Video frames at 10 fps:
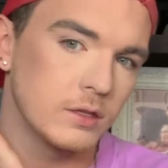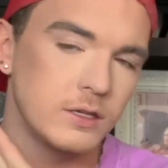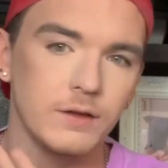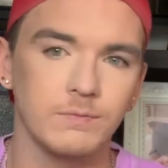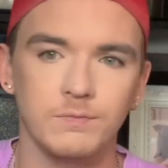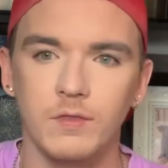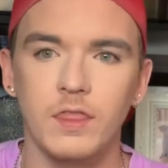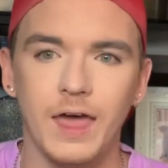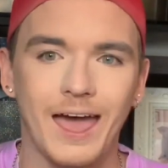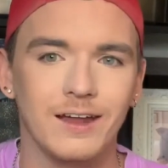See?
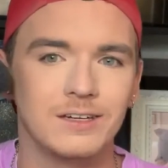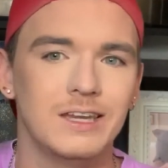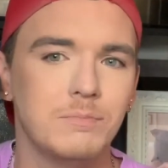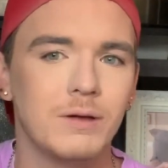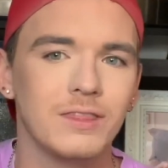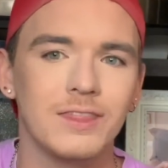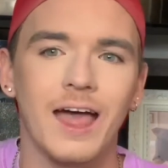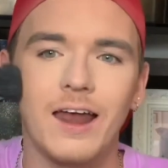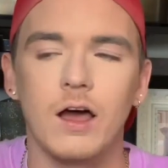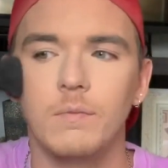That. Deepen
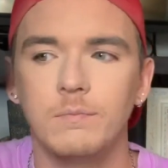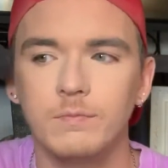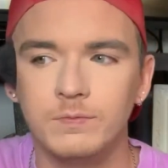that up.